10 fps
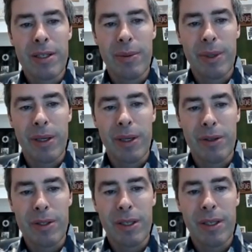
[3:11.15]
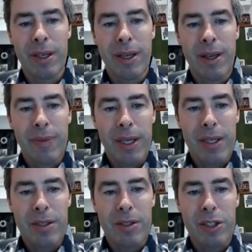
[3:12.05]
So here we are, you can see
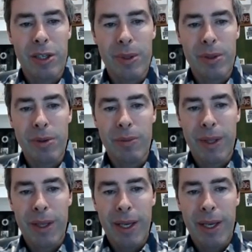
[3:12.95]
this is tubercle